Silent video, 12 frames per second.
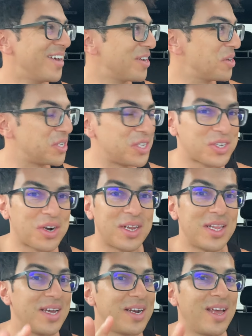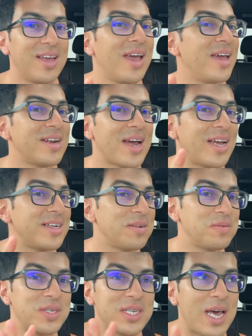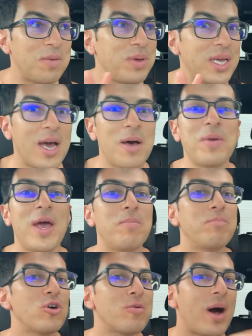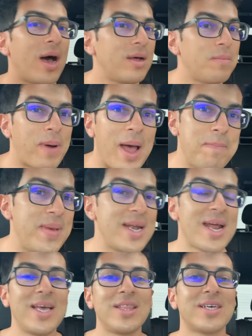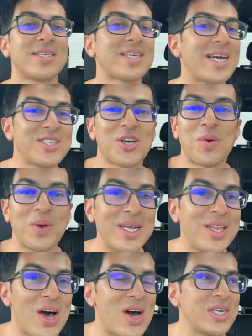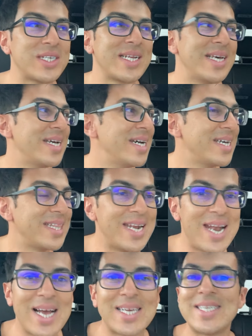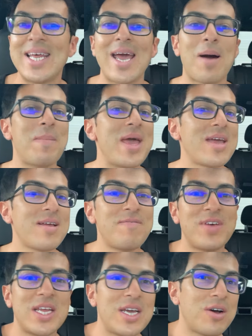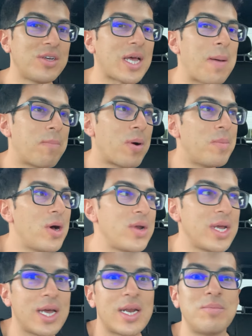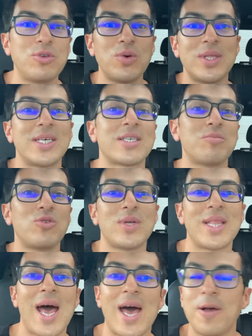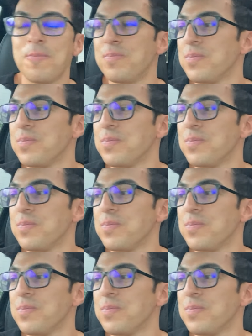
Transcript: usually start at like 8, 9, 10 p.m. And boom, by midnight, the site's already launched. The next day, I'm making videos. I'm promoting it. I'm doing this. I'm doing that.